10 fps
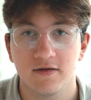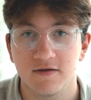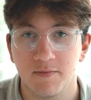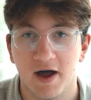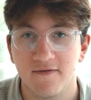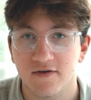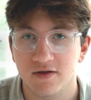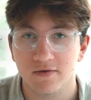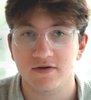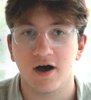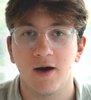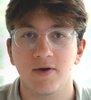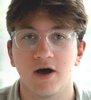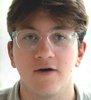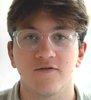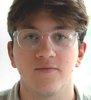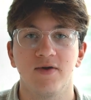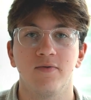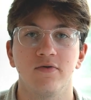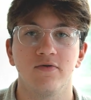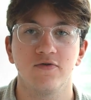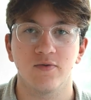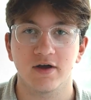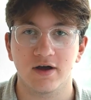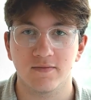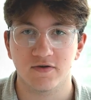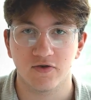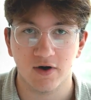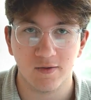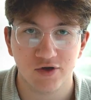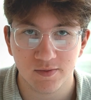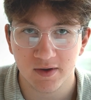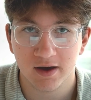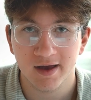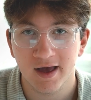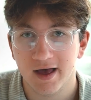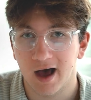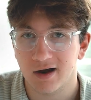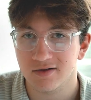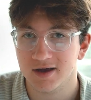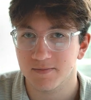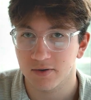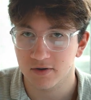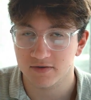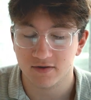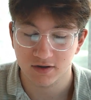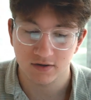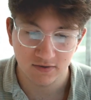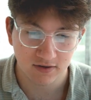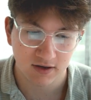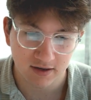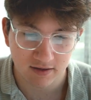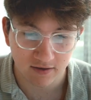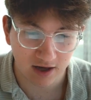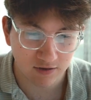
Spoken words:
This is by far the most common offer people use when it comes to drop shipping. I don't like personally using it, so